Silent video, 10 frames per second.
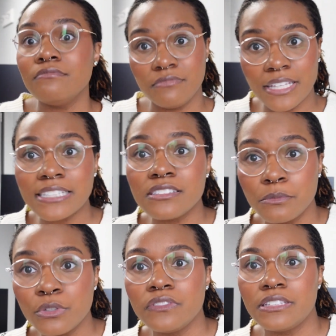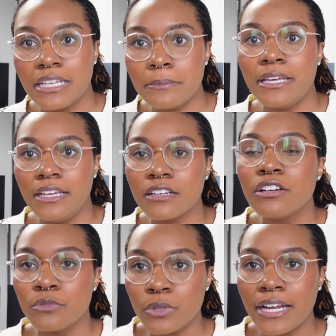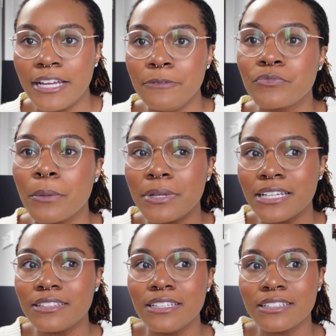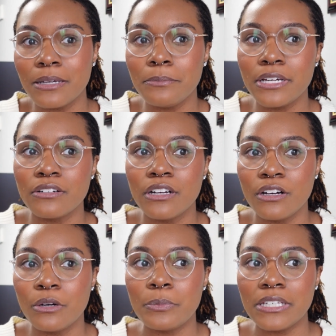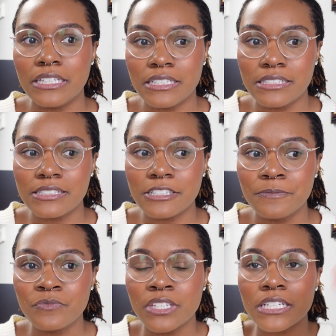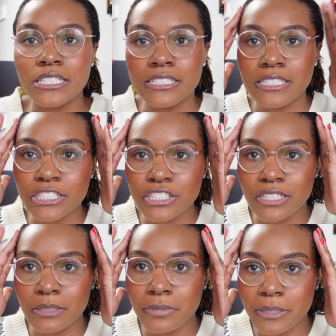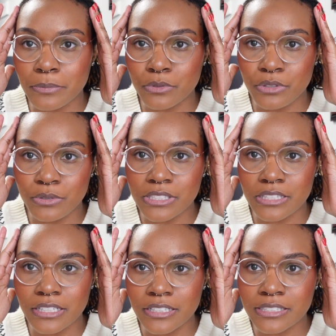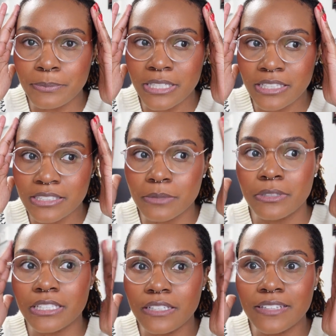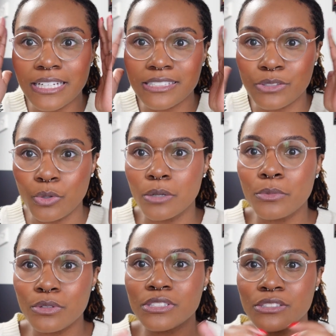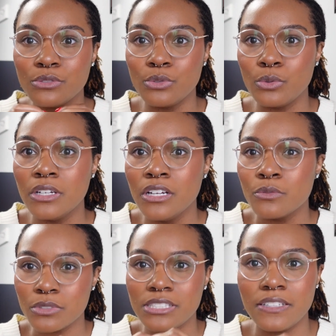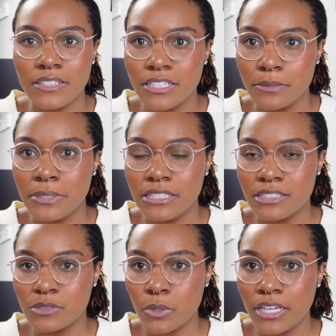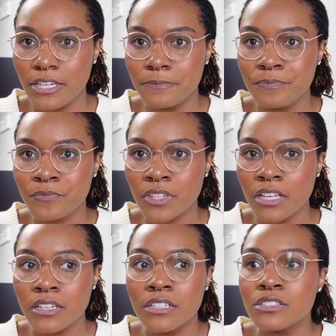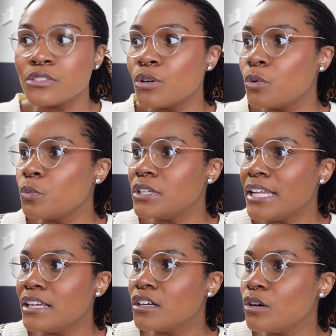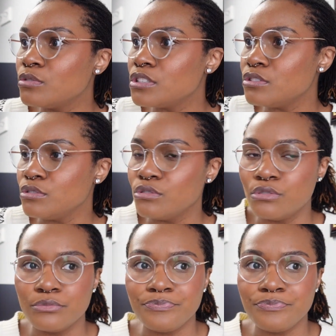that's the move that they make, right? But I think that BetterHelp is conditioning people new to therapy to believe that it's normal to receive therapy in this way. So when they go to,